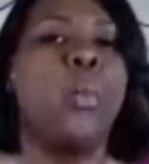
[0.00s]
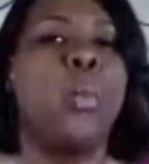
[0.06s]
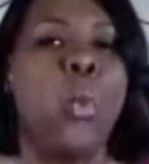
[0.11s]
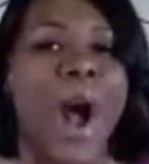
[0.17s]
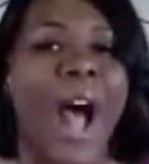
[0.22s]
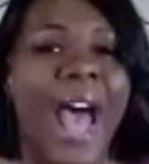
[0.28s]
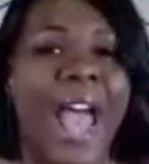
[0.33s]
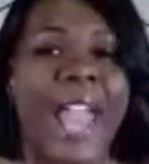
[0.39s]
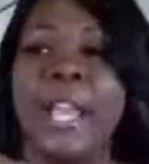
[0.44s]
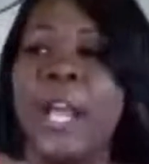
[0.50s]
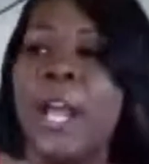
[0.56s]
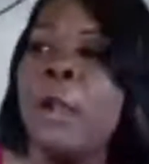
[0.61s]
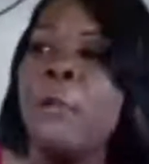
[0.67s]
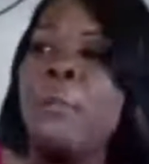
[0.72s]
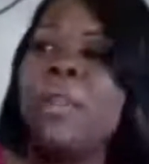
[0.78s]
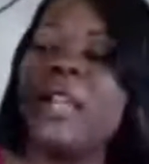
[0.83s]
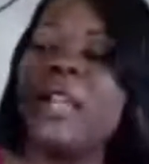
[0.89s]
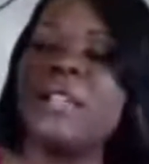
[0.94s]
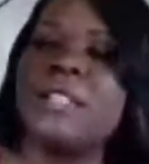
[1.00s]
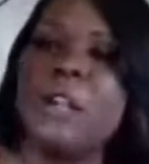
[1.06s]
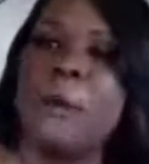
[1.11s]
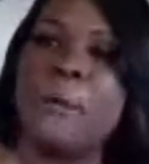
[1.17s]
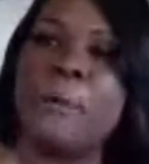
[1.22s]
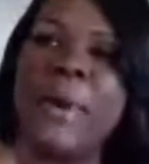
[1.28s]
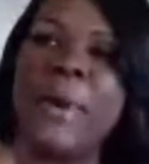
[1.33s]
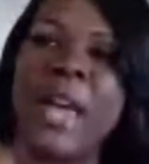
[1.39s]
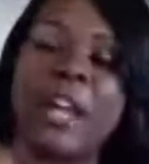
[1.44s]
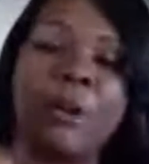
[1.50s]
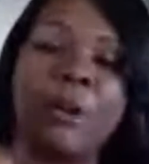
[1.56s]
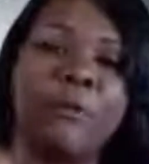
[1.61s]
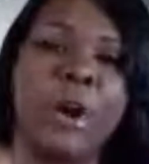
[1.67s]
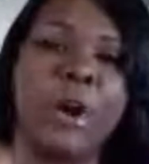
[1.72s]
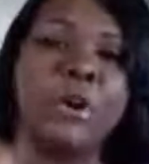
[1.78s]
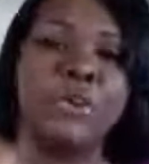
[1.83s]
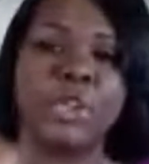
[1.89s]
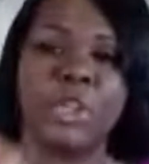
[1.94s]
Why? Because the better
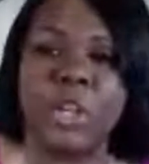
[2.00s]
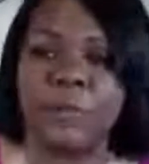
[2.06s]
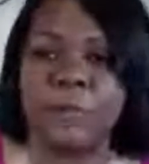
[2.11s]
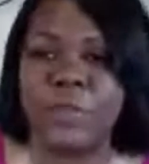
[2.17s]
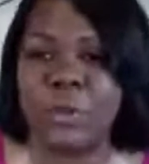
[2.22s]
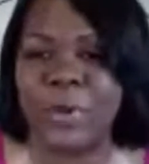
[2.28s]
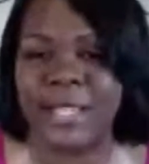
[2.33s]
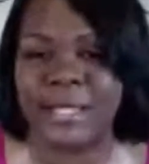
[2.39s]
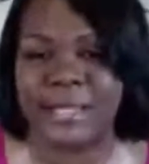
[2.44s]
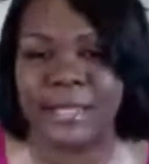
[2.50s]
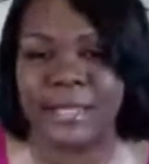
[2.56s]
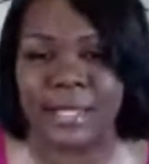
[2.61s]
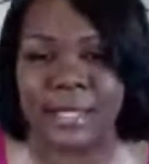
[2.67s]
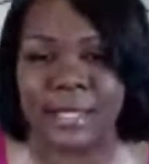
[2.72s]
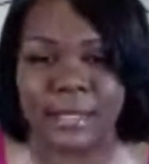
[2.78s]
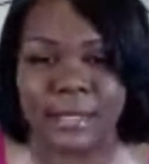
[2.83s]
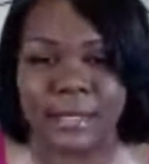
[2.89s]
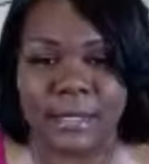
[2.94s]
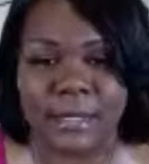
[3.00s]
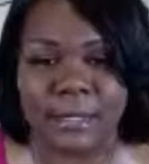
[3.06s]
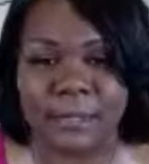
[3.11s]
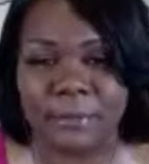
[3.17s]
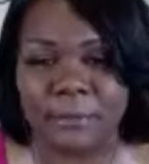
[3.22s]
version of you exists.